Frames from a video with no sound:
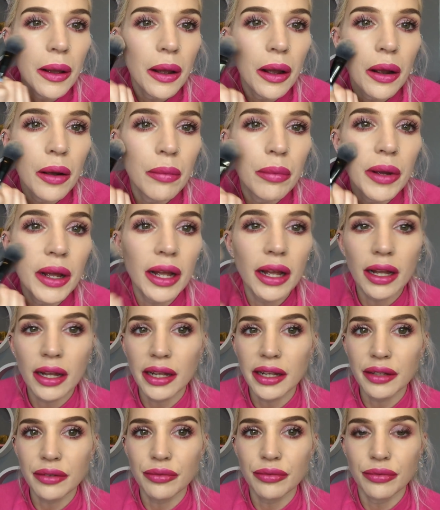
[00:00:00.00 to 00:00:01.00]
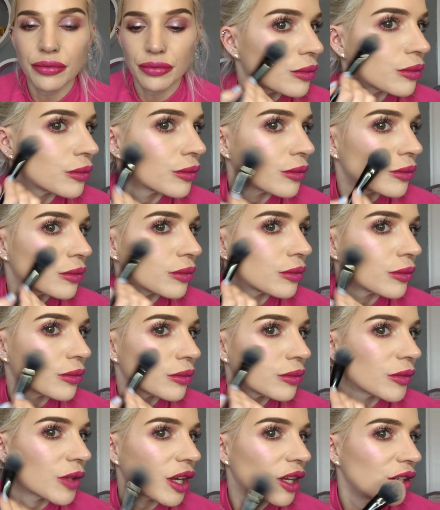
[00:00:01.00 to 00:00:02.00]
up here.
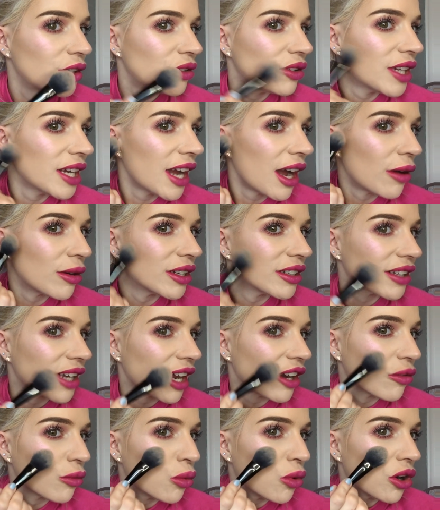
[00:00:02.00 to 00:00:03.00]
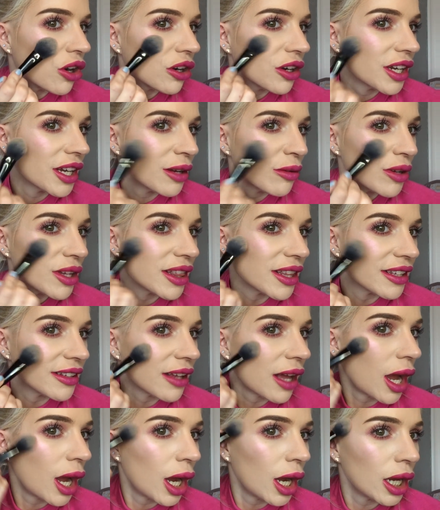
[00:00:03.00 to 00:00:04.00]
Can you see how it's kind of working with
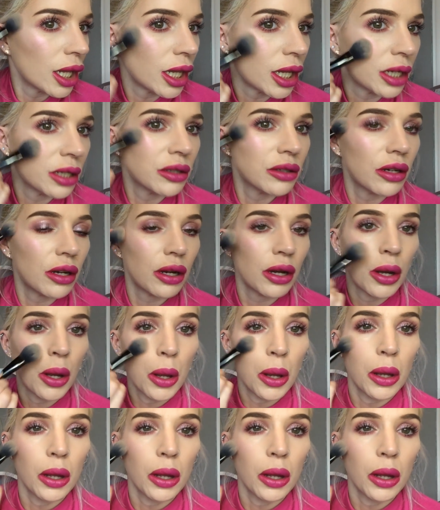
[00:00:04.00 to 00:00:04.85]
this highlighter?